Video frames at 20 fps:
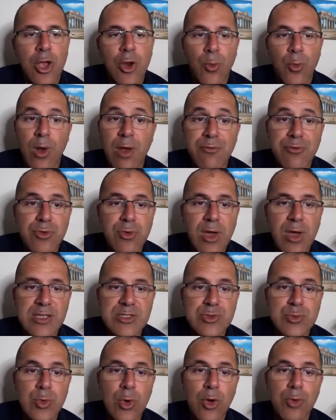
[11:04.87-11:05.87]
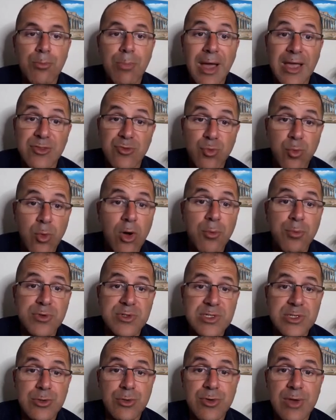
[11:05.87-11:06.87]
Revenue has grown by
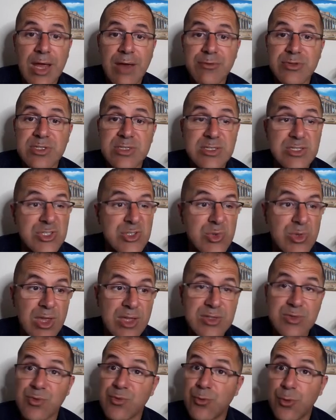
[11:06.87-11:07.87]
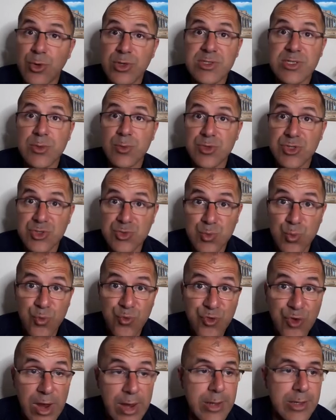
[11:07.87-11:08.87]
12% on average since 2014, which is
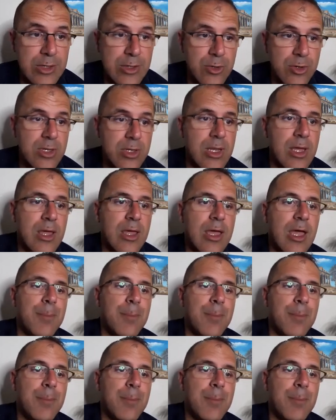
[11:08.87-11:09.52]
very good.